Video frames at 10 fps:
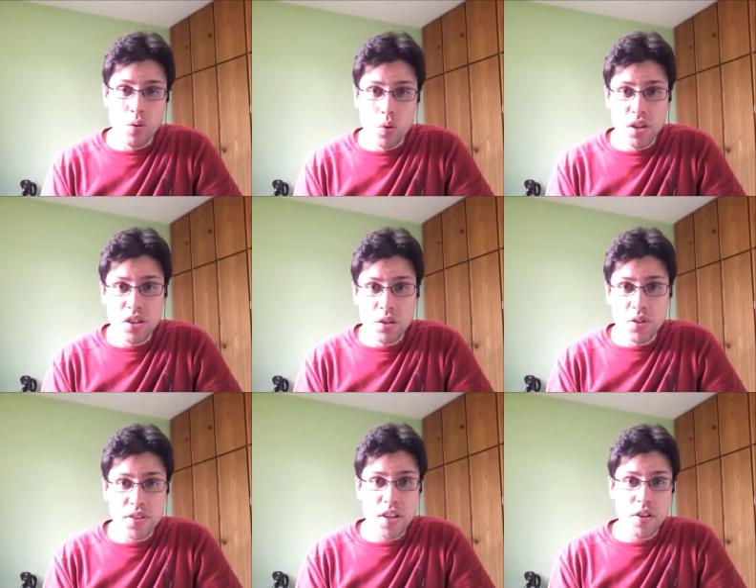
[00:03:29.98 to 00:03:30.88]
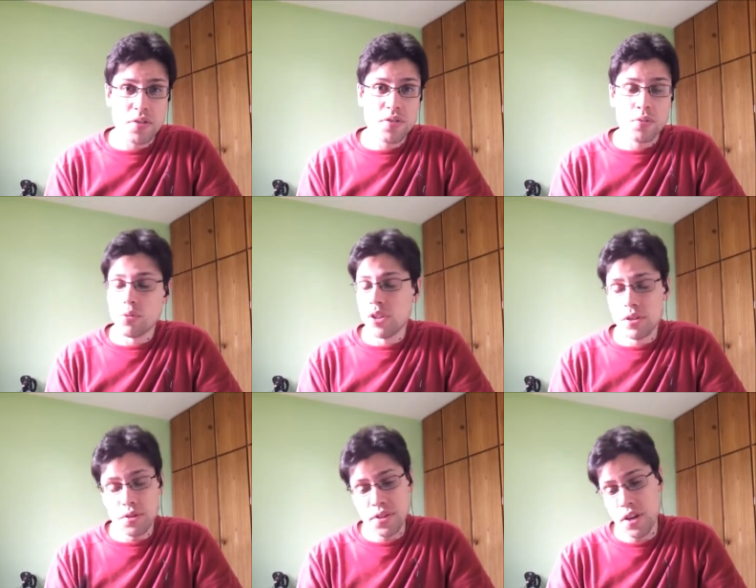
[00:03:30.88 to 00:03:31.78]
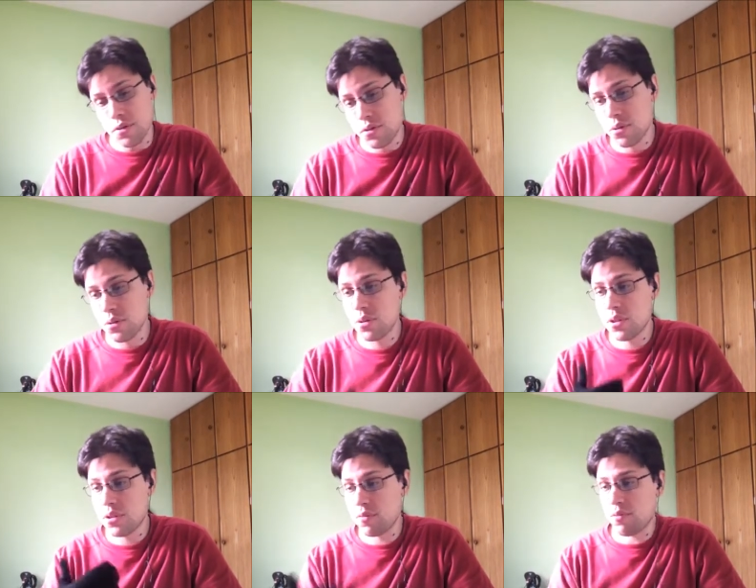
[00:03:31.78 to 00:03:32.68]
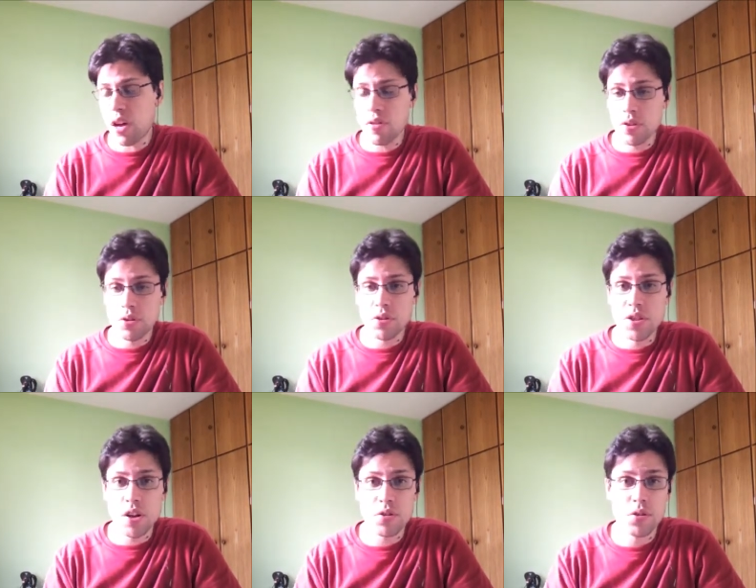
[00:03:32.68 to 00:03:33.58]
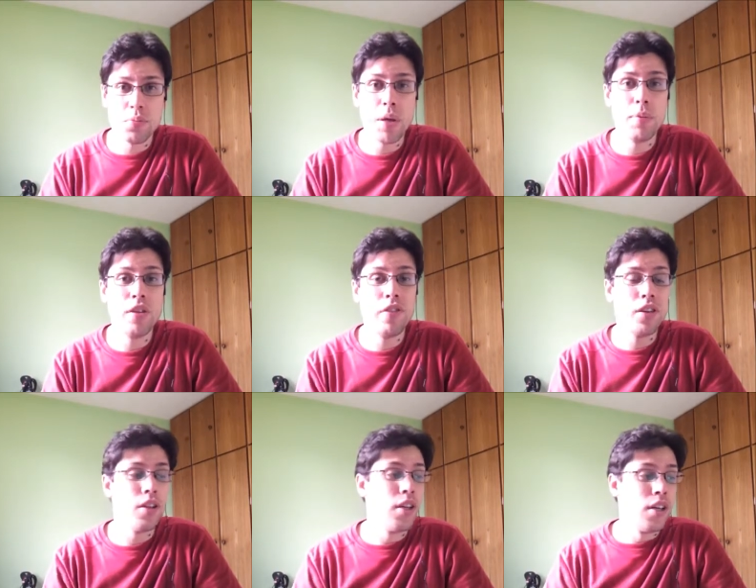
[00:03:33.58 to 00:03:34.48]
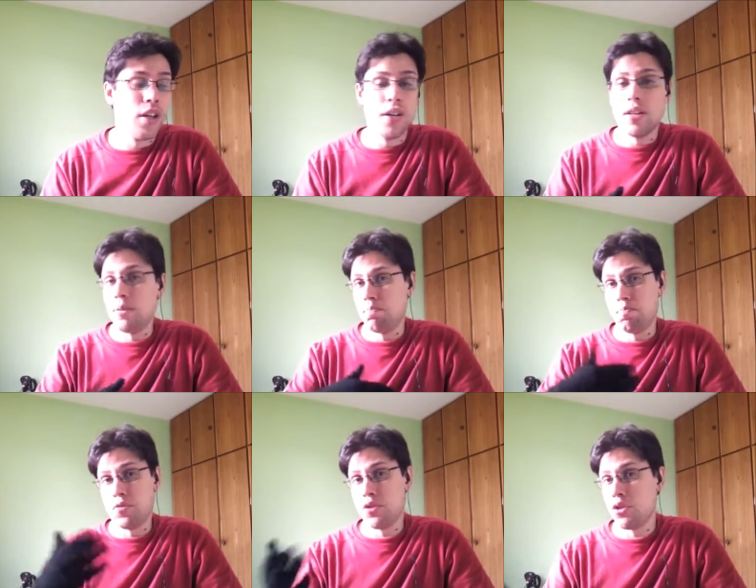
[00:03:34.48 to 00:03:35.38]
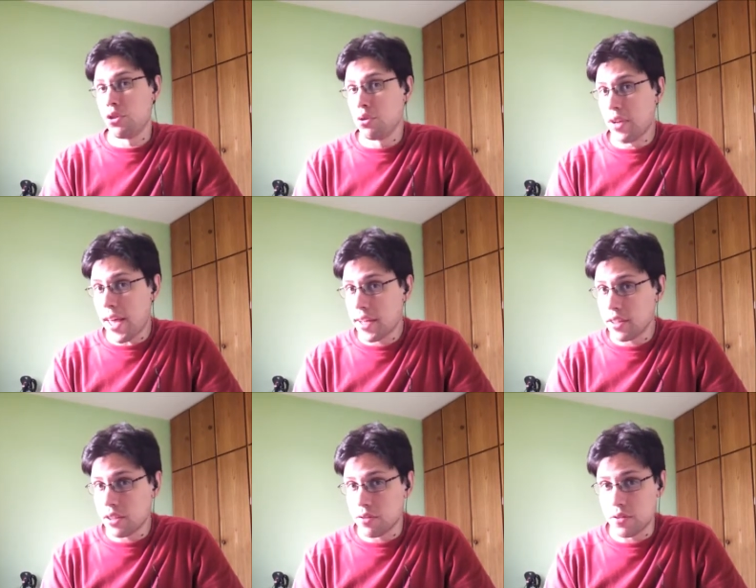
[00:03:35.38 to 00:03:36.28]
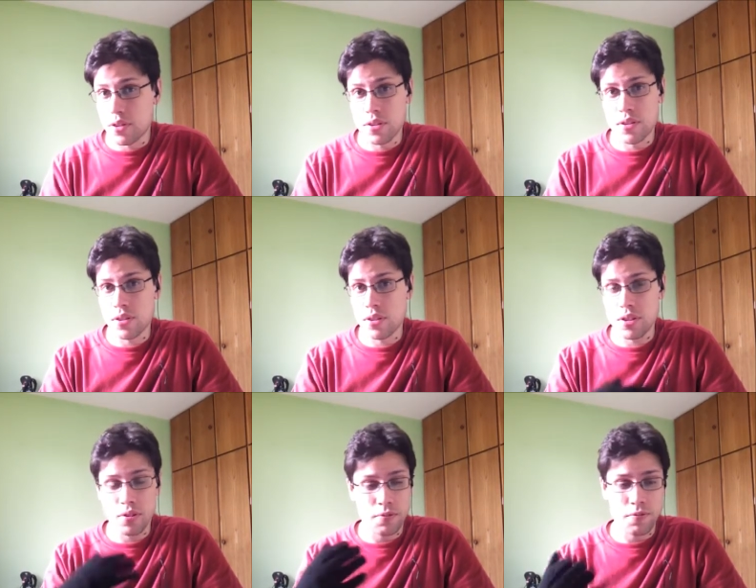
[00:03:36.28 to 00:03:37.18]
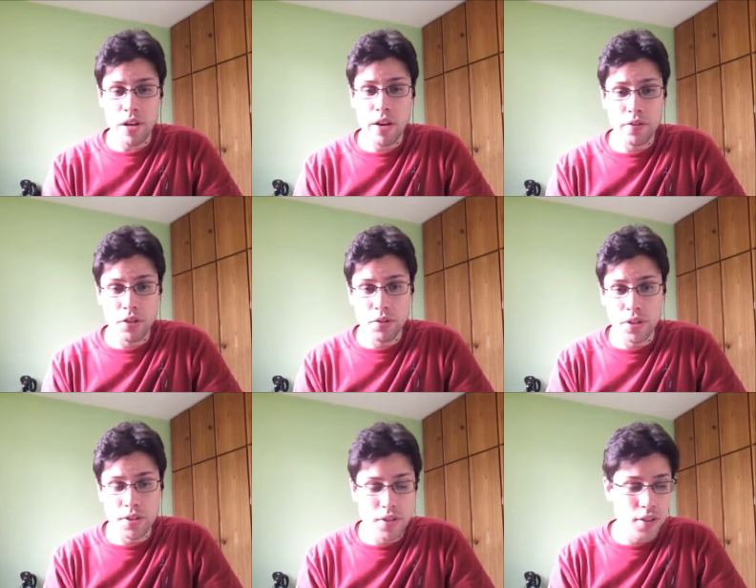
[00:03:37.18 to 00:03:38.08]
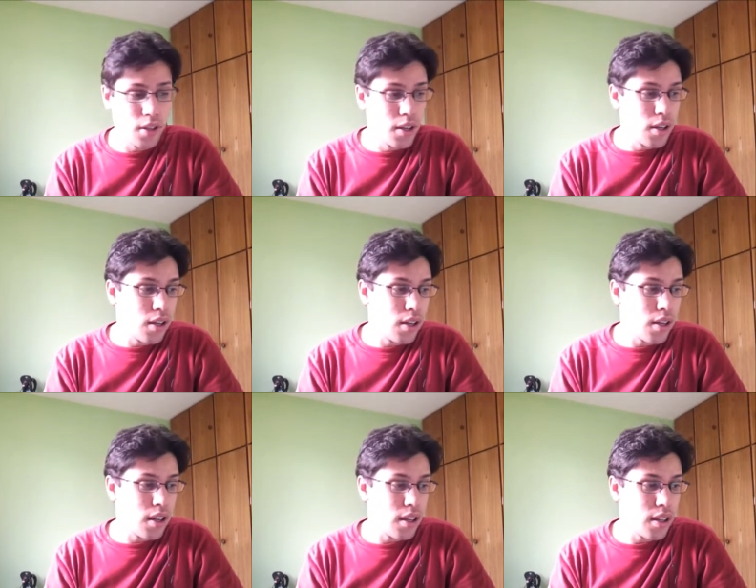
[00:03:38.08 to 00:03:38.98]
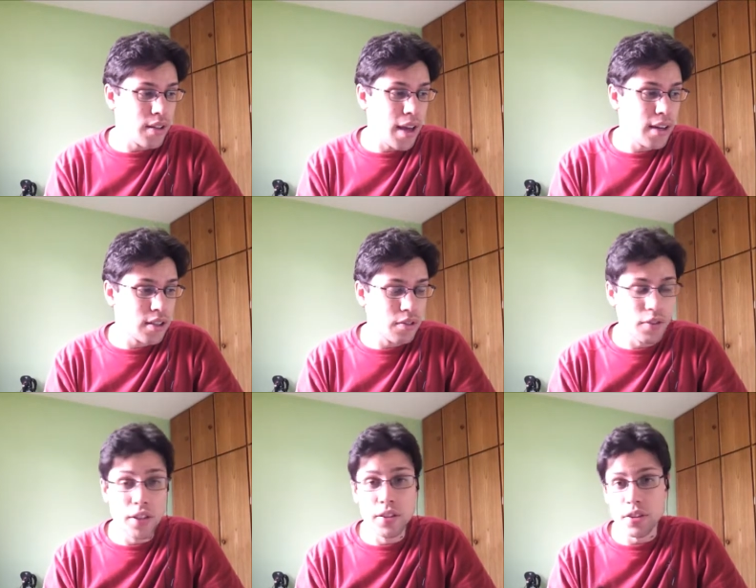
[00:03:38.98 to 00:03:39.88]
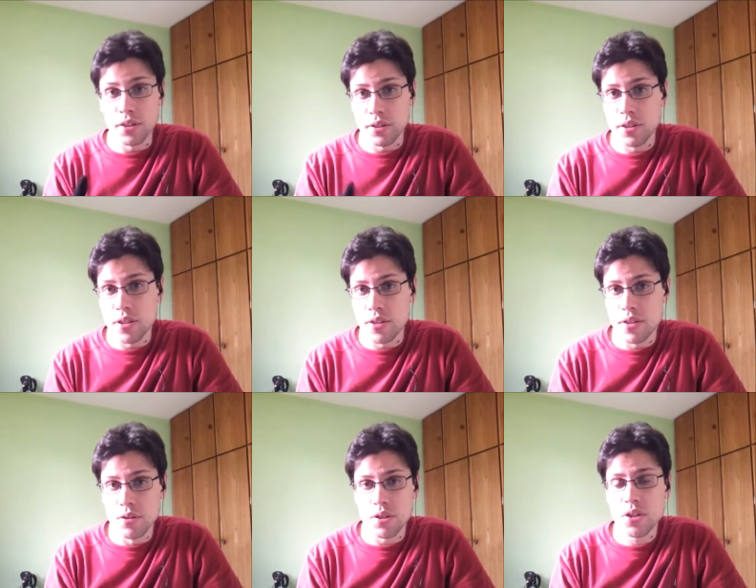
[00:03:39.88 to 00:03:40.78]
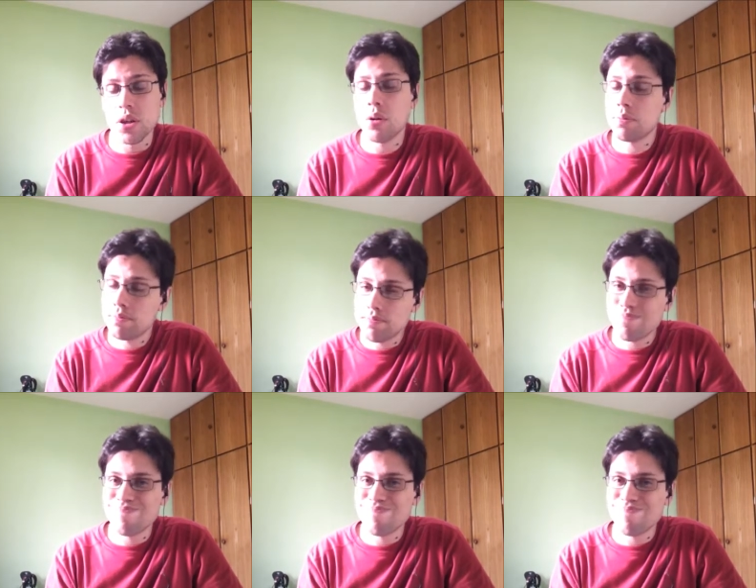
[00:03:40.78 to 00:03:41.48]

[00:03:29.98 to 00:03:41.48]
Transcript: One degree Celsius, one degree Celsius, five degrees Celsius, maybe even two negatives or five degrees uh, negative under zero. So